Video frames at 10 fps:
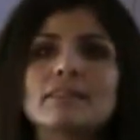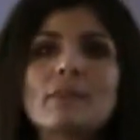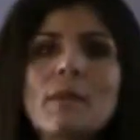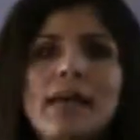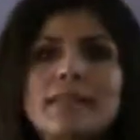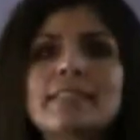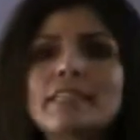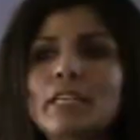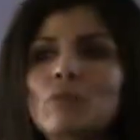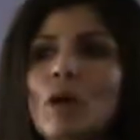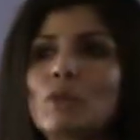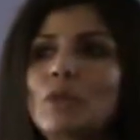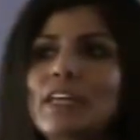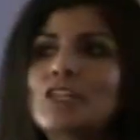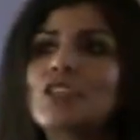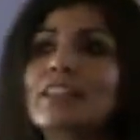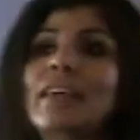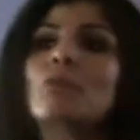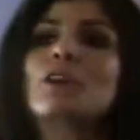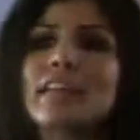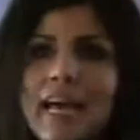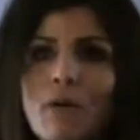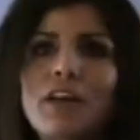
the Palestinian population that were now